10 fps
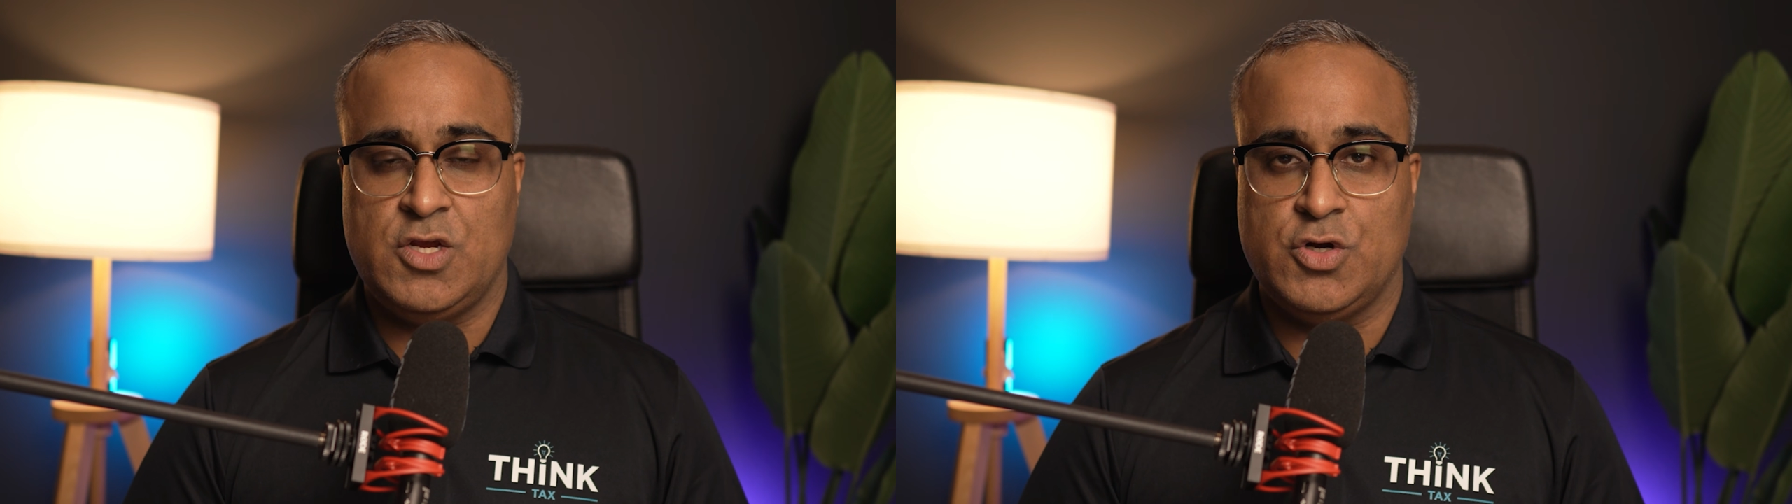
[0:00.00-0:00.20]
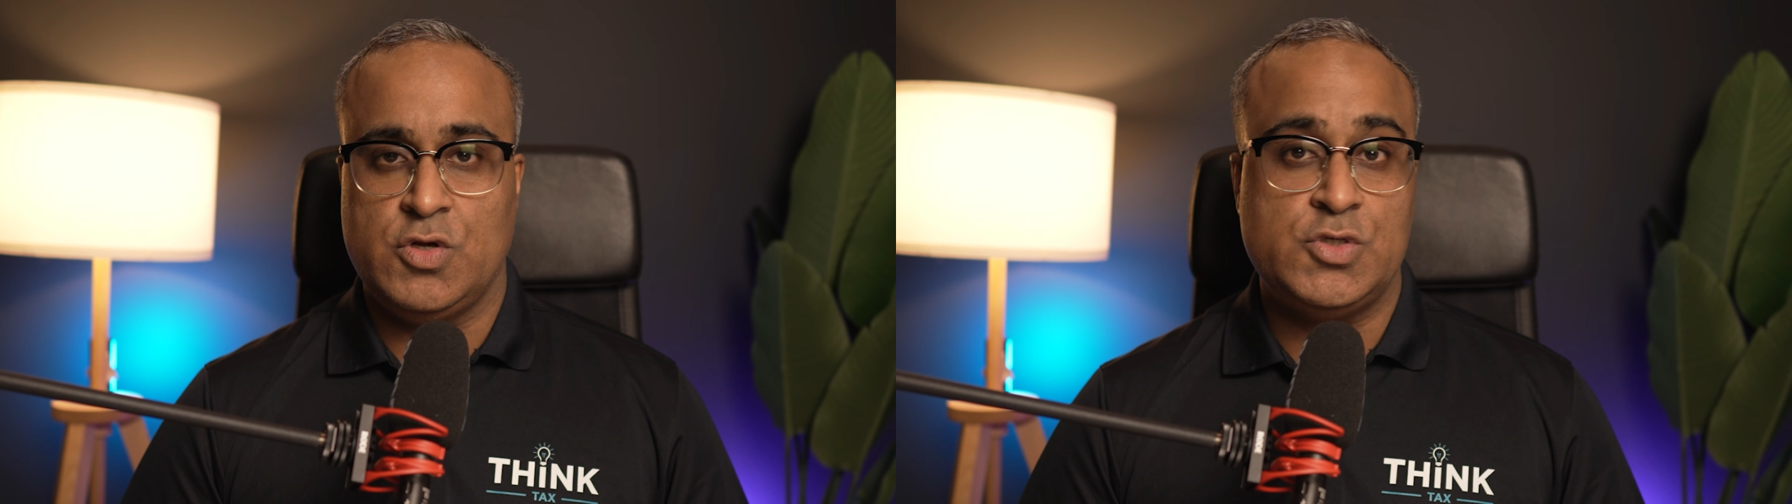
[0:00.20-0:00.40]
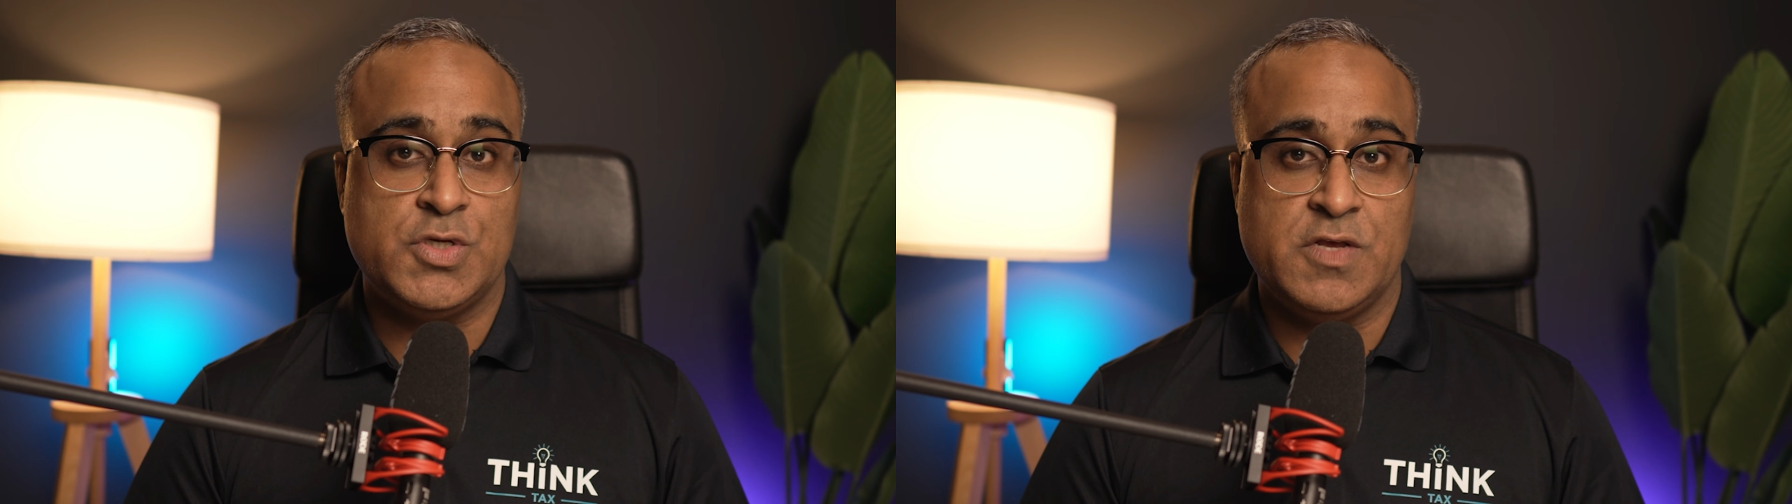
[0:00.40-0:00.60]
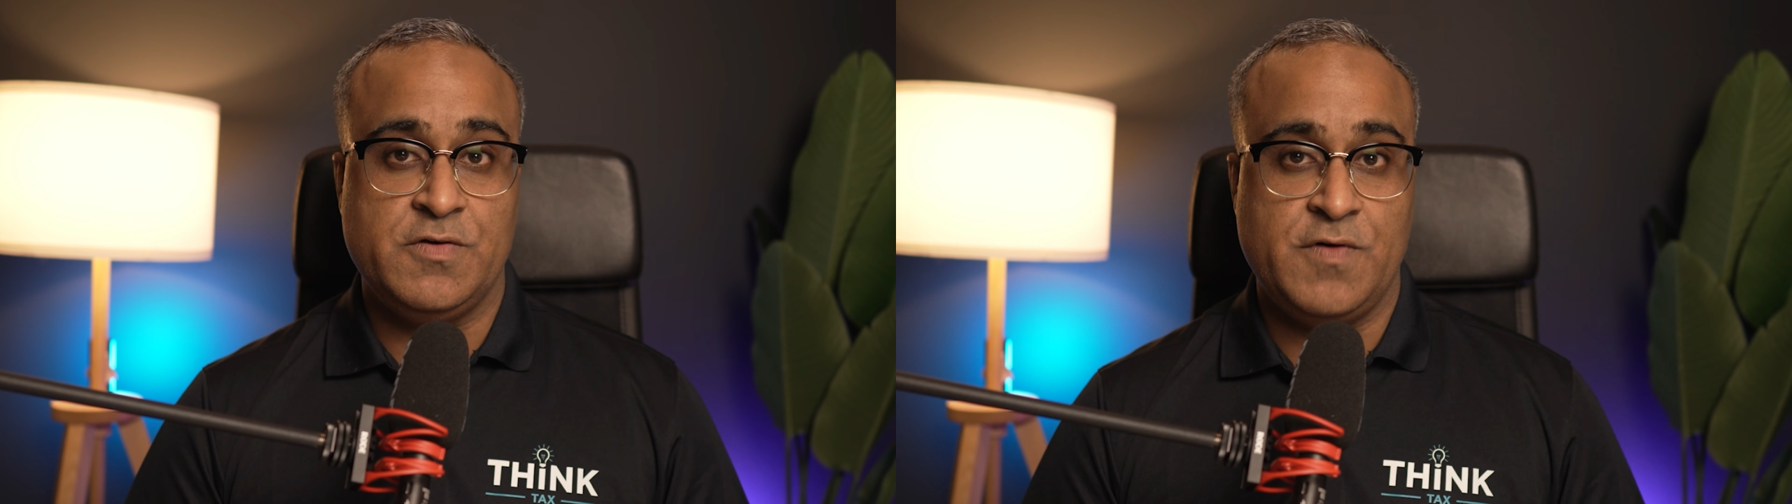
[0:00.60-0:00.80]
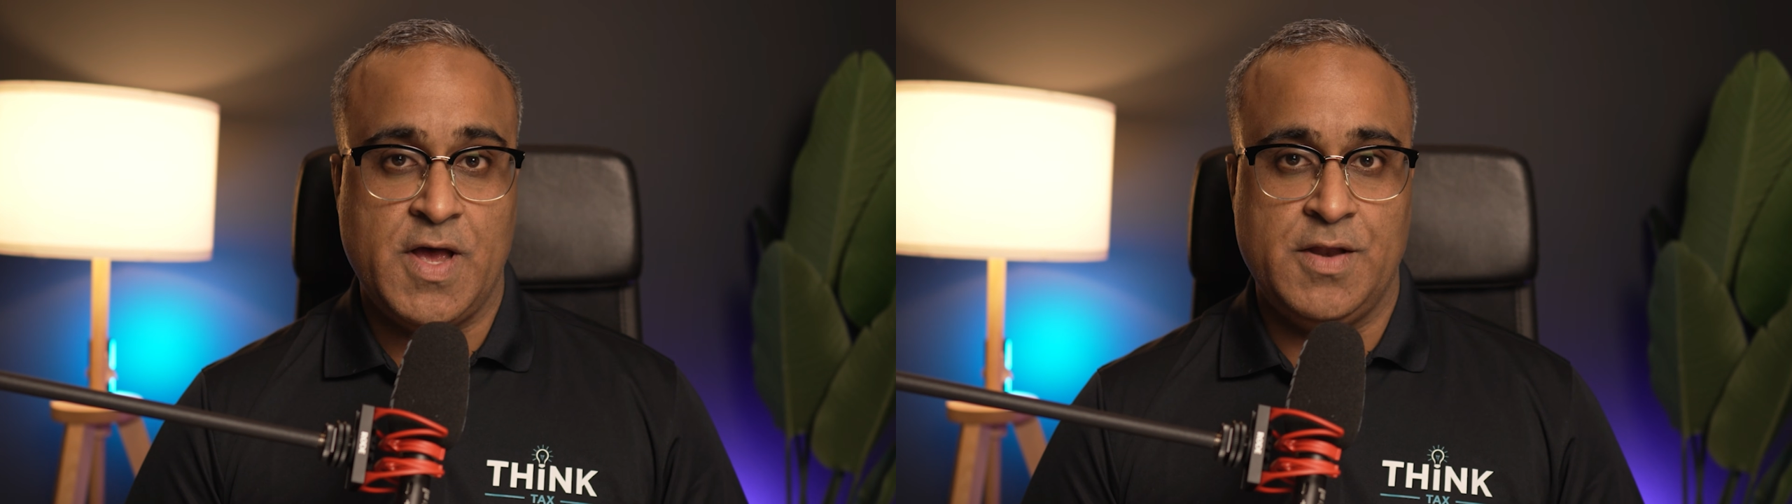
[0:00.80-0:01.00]
you're usually
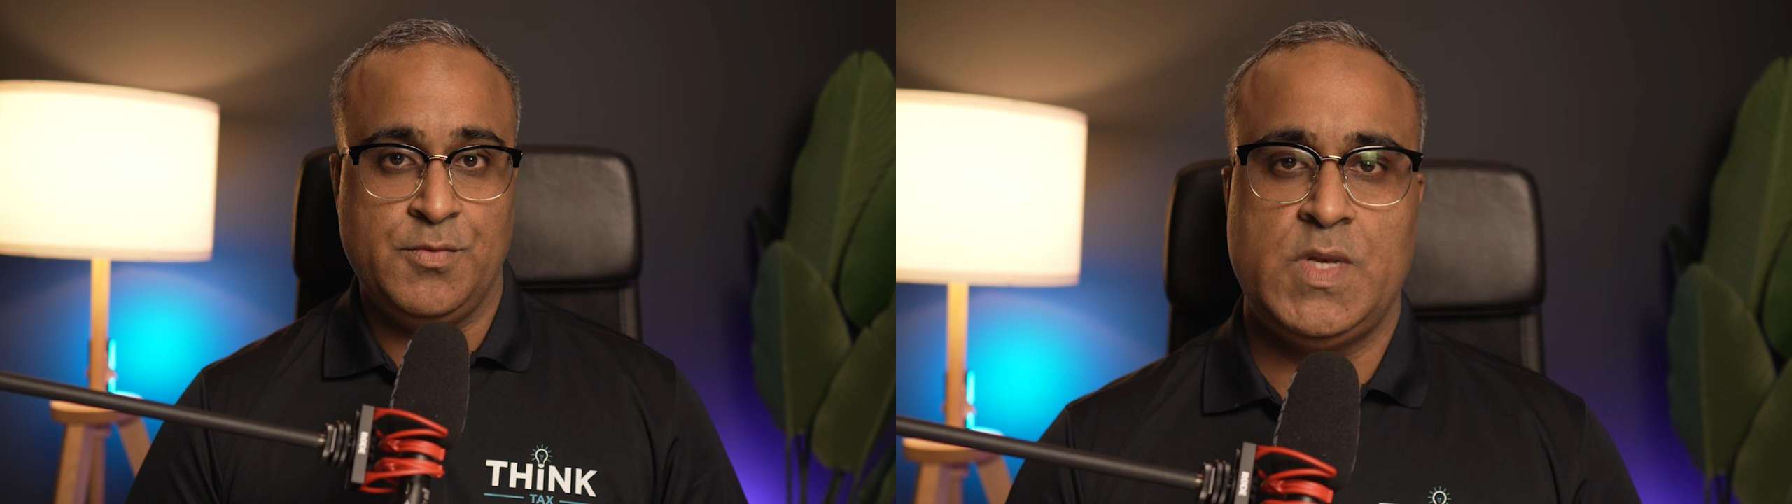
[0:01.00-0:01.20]
fine.